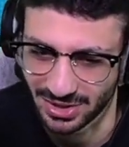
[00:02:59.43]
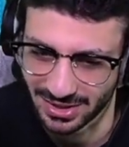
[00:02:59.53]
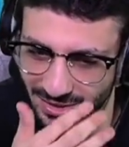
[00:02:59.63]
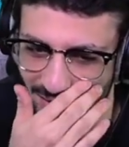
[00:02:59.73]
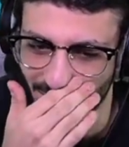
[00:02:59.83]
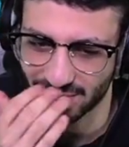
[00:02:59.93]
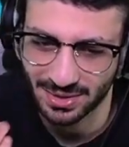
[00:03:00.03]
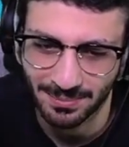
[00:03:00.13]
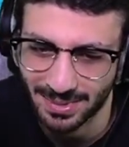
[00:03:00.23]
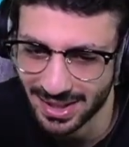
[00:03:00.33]
Like, they're never
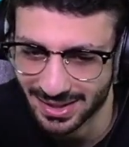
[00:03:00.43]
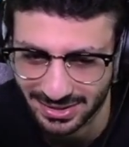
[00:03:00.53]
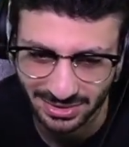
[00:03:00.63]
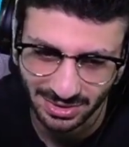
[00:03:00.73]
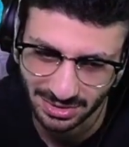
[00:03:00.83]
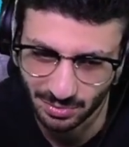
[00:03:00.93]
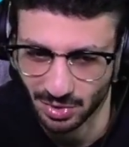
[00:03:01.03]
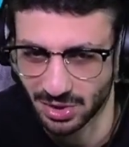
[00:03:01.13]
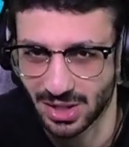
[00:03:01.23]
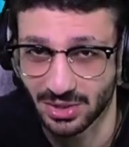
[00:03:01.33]
gonna make it so the
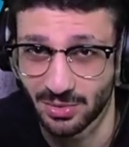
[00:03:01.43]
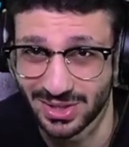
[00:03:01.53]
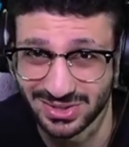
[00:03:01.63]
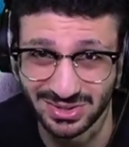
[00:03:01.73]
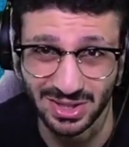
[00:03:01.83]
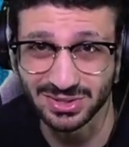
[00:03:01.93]
Warlock quest doesn't